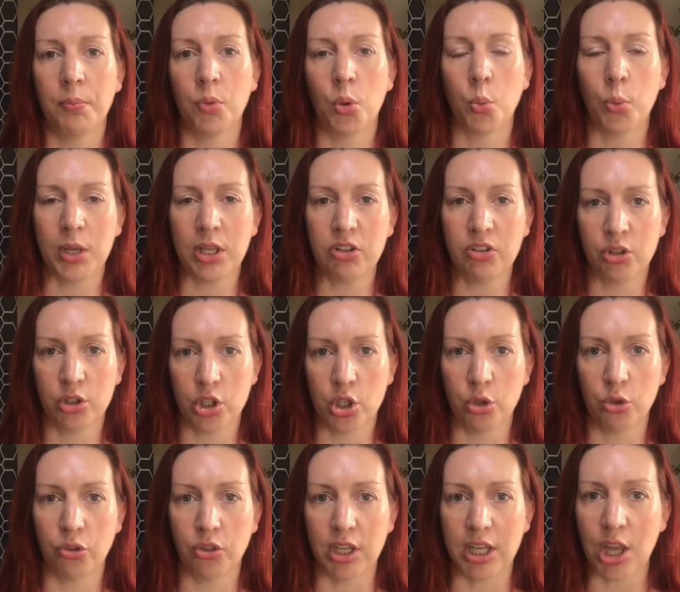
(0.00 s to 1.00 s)
We still
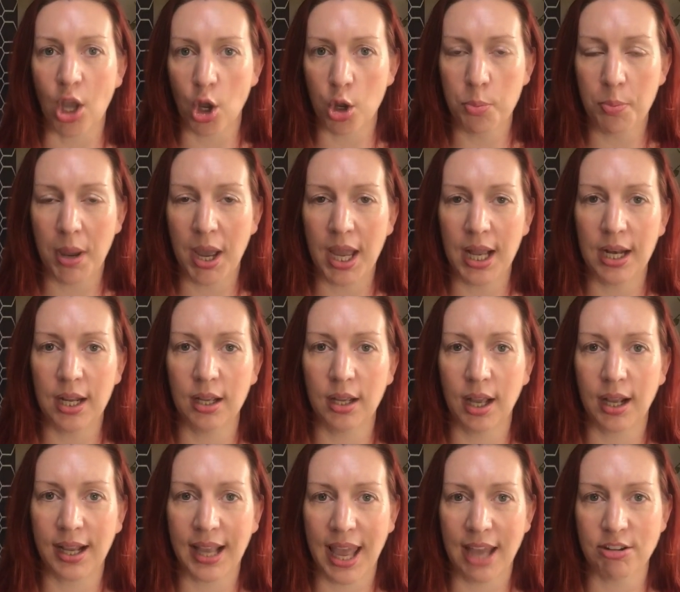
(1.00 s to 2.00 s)
use the Copilot
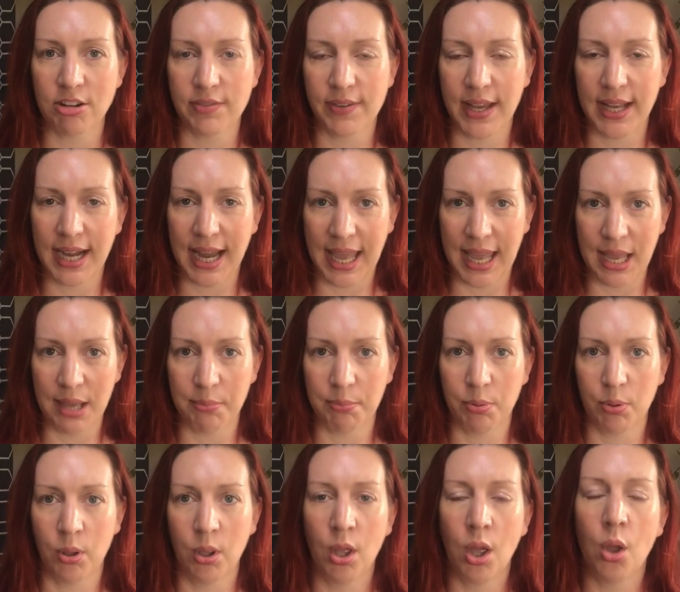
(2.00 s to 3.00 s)
Caravan app,
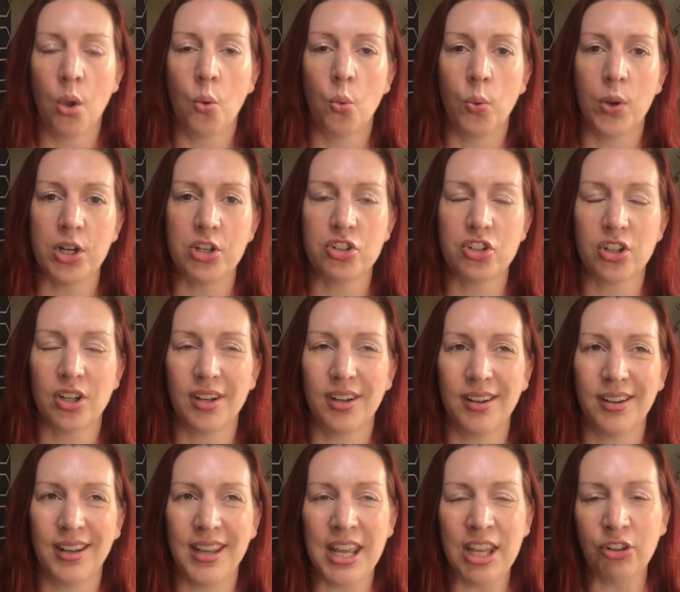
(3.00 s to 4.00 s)
which
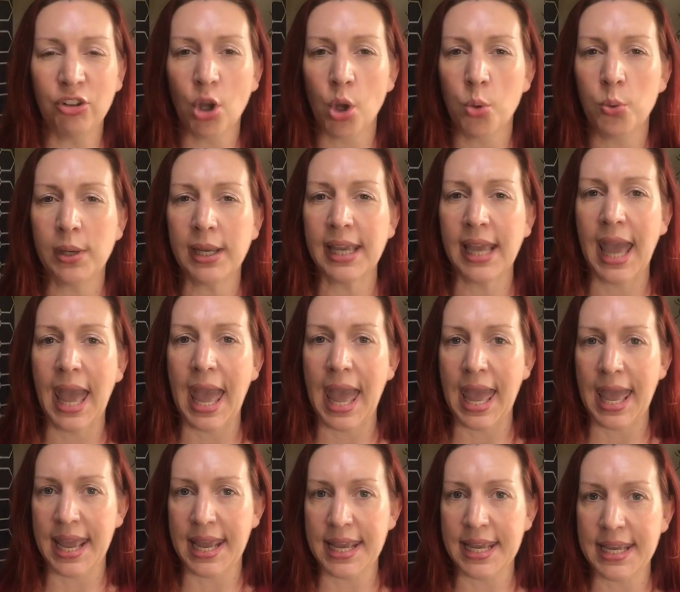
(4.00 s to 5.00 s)
is
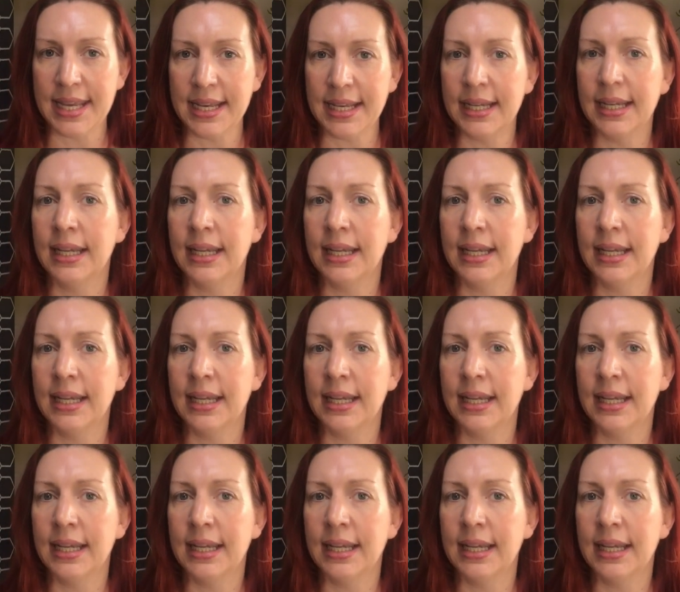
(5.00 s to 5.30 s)
okay.